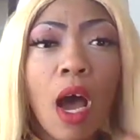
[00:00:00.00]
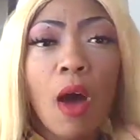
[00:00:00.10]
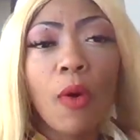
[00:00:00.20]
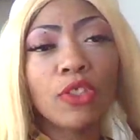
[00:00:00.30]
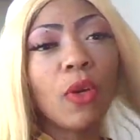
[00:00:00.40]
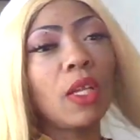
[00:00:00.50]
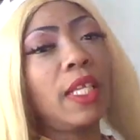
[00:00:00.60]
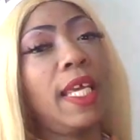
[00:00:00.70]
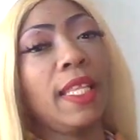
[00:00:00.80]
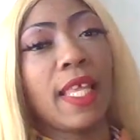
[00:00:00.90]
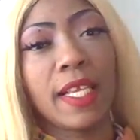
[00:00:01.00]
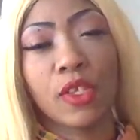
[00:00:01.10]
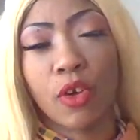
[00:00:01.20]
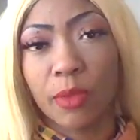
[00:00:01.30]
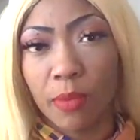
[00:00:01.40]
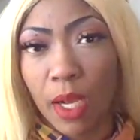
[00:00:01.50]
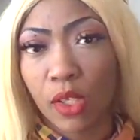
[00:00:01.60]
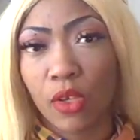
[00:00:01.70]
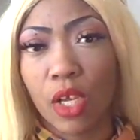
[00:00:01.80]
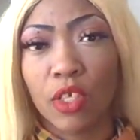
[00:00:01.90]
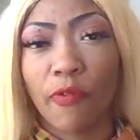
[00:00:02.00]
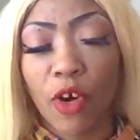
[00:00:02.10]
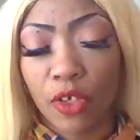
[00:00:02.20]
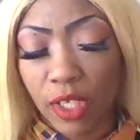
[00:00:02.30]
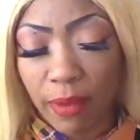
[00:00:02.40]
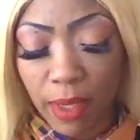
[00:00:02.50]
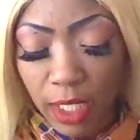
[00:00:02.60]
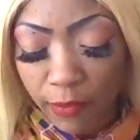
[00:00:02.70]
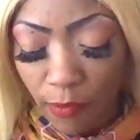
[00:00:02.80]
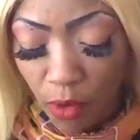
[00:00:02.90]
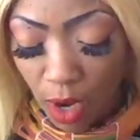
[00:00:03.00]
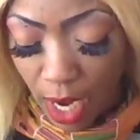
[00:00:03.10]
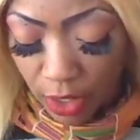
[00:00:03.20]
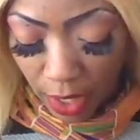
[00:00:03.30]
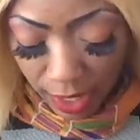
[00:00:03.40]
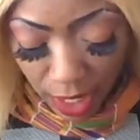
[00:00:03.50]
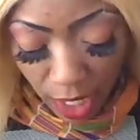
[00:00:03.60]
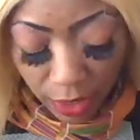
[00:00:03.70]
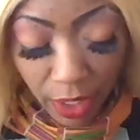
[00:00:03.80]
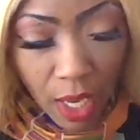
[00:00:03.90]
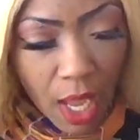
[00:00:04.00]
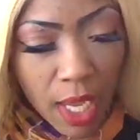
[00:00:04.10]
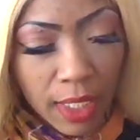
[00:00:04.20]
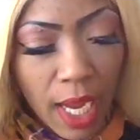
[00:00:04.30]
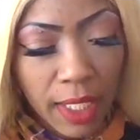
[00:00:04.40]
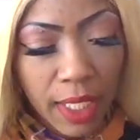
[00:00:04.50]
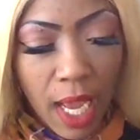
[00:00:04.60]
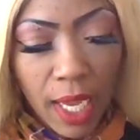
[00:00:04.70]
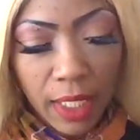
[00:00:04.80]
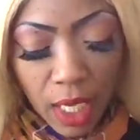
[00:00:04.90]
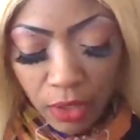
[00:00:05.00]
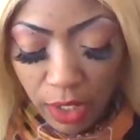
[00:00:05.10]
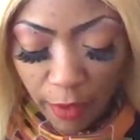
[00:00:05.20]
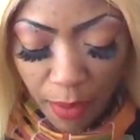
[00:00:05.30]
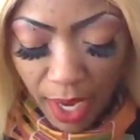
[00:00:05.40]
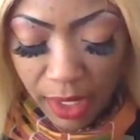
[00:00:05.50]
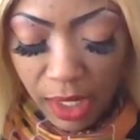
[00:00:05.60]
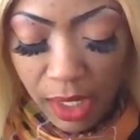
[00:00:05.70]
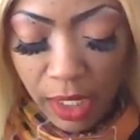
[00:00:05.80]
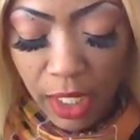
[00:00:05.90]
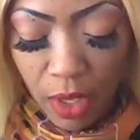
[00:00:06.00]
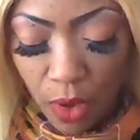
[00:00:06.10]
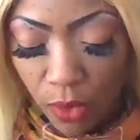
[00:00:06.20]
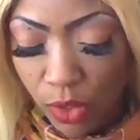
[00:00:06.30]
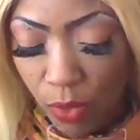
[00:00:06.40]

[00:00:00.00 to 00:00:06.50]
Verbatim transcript: I want you all to hit that description box so you get the first 10 minutes for under a dollar 99 under Love Pisces link code.